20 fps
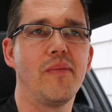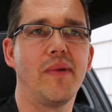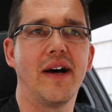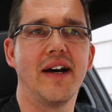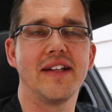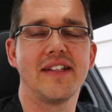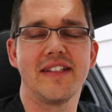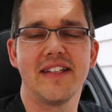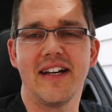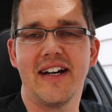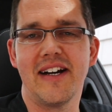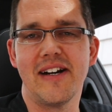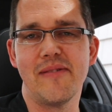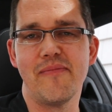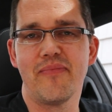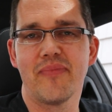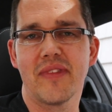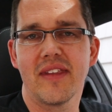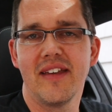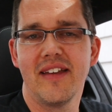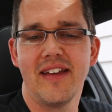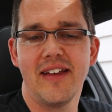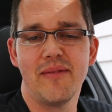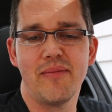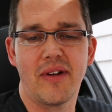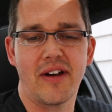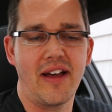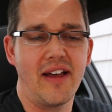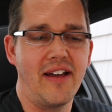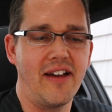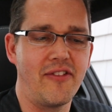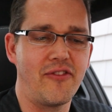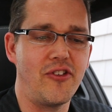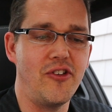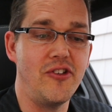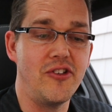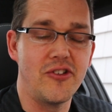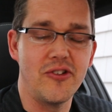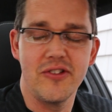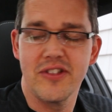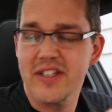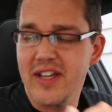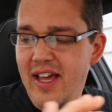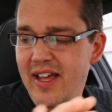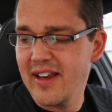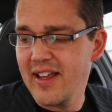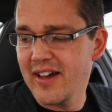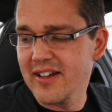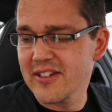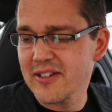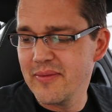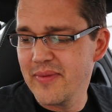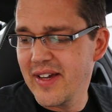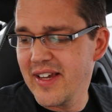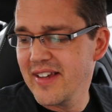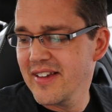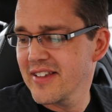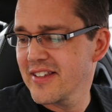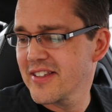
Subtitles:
but a few do stand out to me,